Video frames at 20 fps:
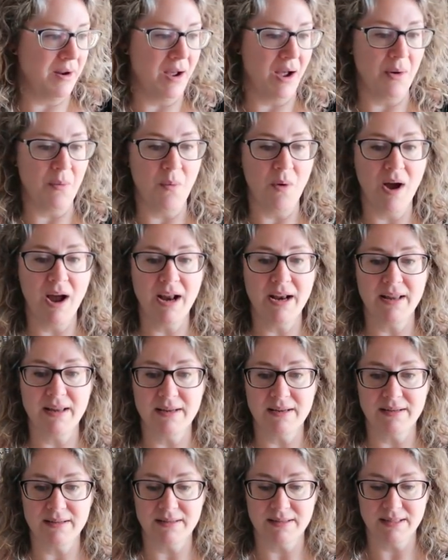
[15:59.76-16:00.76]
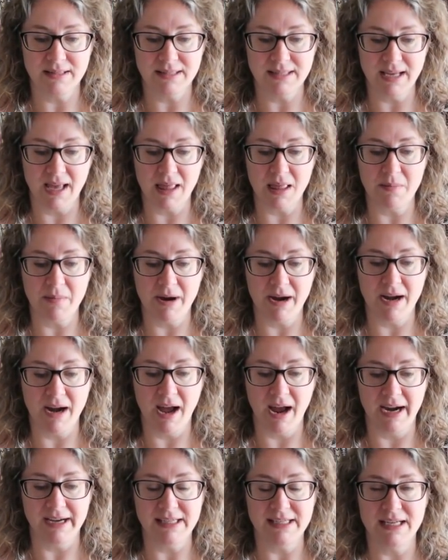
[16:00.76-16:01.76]
I want to celebrate
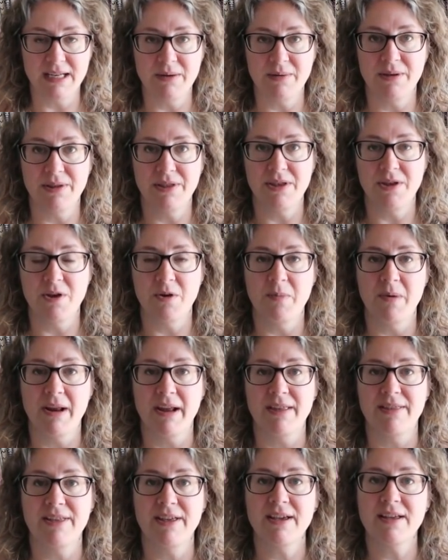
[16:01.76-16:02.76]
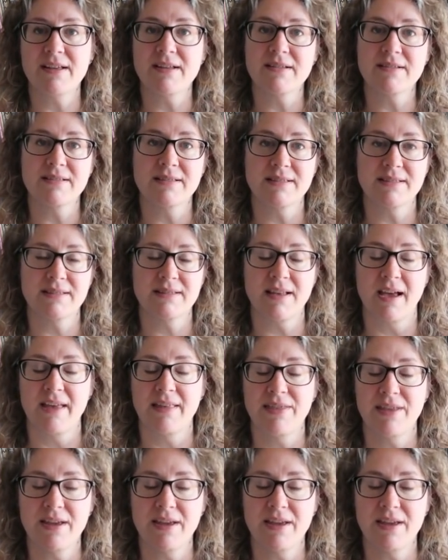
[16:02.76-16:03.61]
high tea with you, but I think I